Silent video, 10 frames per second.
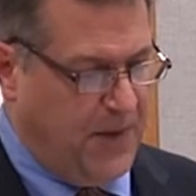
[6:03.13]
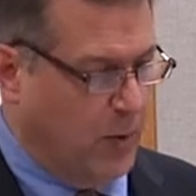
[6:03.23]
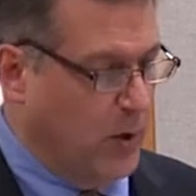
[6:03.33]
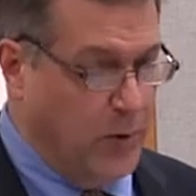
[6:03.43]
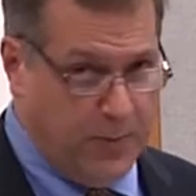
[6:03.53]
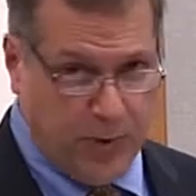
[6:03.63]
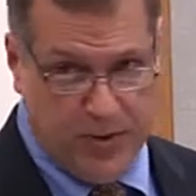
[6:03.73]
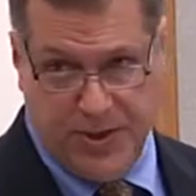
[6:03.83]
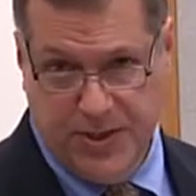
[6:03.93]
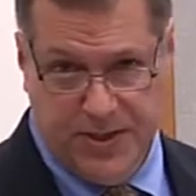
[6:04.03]
And when we
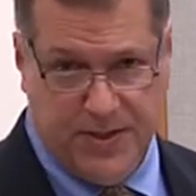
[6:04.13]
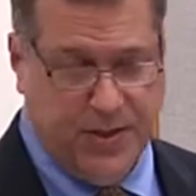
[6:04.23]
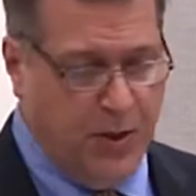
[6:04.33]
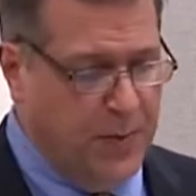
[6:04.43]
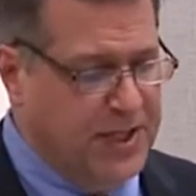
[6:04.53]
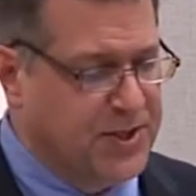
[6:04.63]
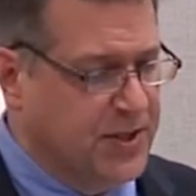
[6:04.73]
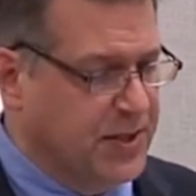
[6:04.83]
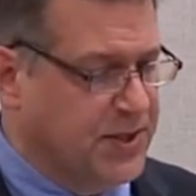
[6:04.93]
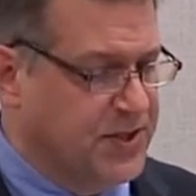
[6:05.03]
approach, as Hugh had
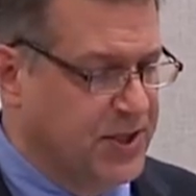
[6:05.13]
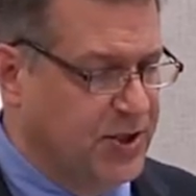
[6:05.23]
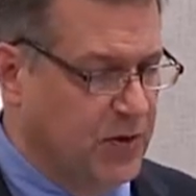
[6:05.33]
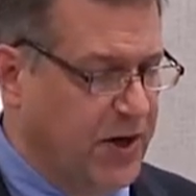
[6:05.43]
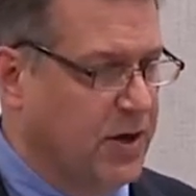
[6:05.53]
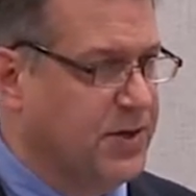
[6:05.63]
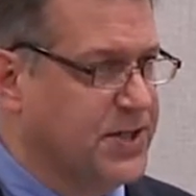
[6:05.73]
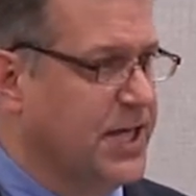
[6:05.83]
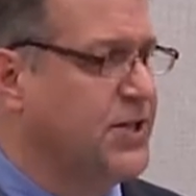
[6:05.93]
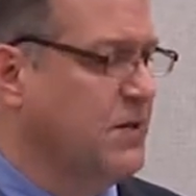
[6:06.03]
mentioned, this issue of
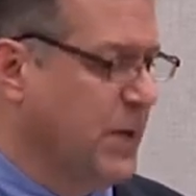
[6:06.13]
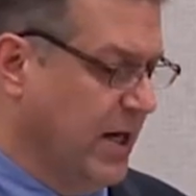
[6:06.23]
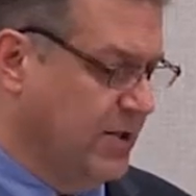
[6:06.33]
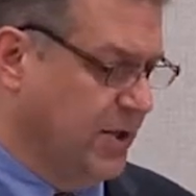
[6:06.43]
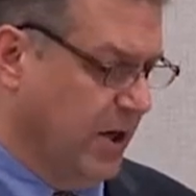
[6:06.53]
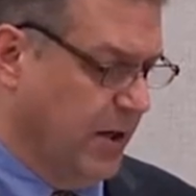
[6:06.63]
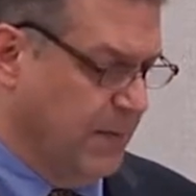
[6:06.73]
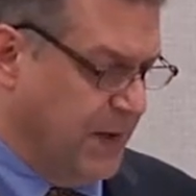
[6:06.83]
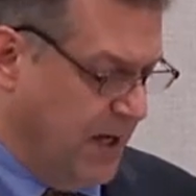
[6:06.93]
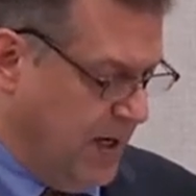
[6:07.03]
characterization of
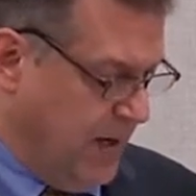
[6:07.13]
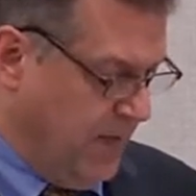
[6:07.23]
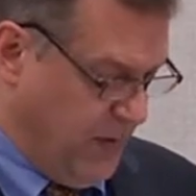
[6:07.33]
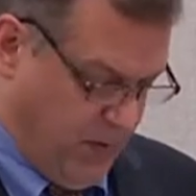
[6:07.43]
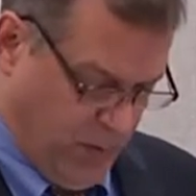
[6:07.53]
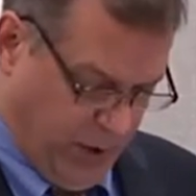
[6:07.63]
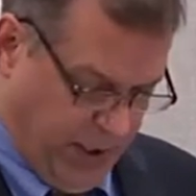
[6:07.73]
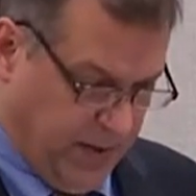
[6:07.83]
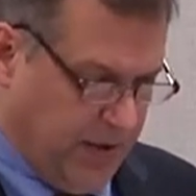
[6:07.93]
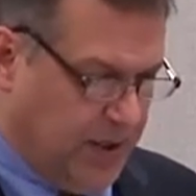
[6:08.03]
biochar,
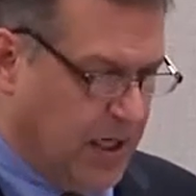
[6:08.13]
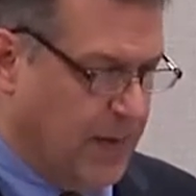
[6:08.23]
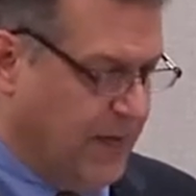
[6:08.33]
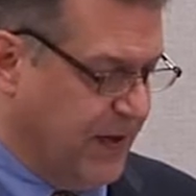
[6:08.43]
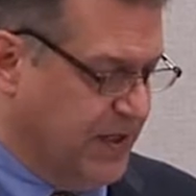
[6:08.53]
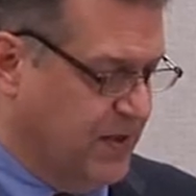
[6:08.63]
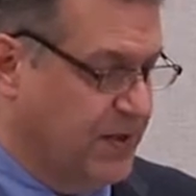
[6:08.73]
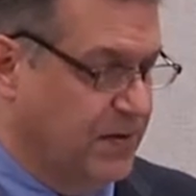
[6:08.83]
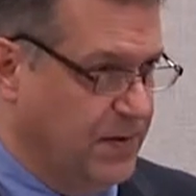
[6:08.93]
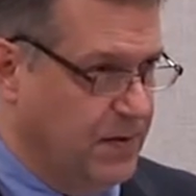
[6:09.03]
we come at
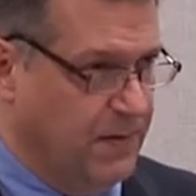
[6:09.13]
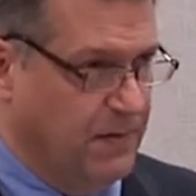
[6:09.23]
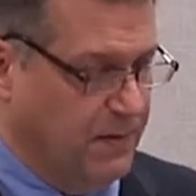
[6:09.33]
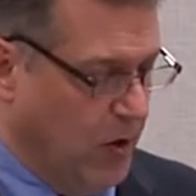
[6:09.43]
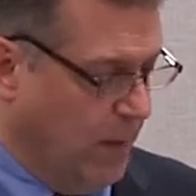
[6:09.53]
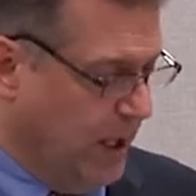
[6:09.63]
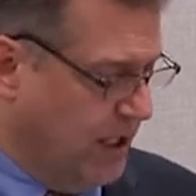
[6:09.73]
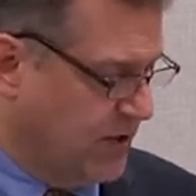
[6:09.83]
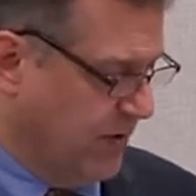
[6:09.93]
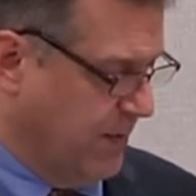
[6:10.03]
this very
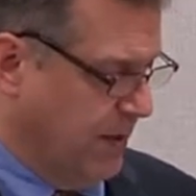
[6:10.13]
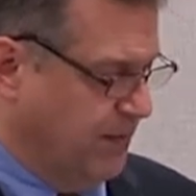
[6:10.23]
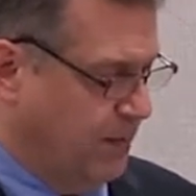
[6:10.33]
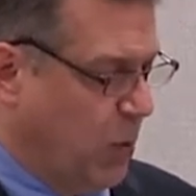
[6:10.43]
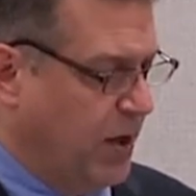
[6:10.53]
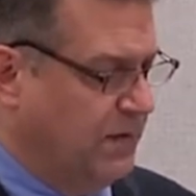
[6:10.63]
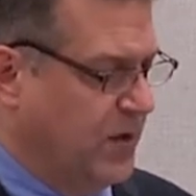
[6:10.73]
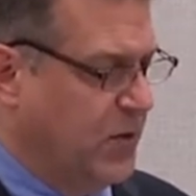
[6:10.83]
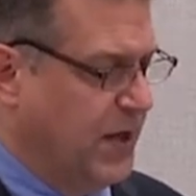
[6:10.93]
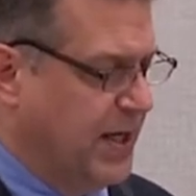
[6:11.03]
much from the point of
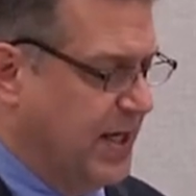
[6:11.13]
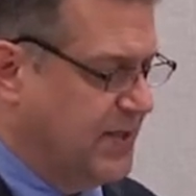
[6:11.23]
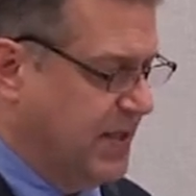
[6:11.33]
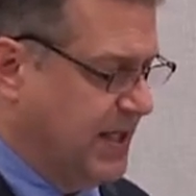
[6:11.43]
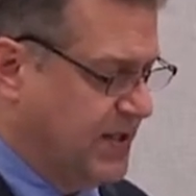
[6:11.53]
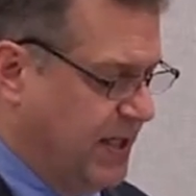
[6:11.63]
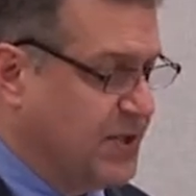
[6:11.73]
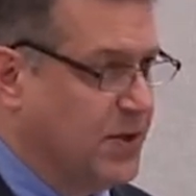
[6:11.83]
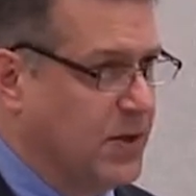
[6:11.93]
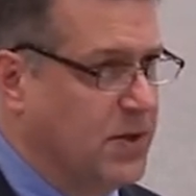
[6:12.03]
view that it's
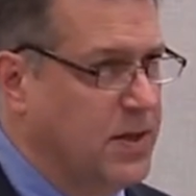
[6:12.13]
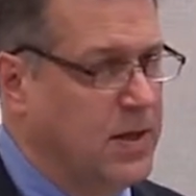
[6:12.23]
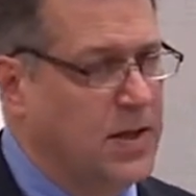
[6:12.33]
essential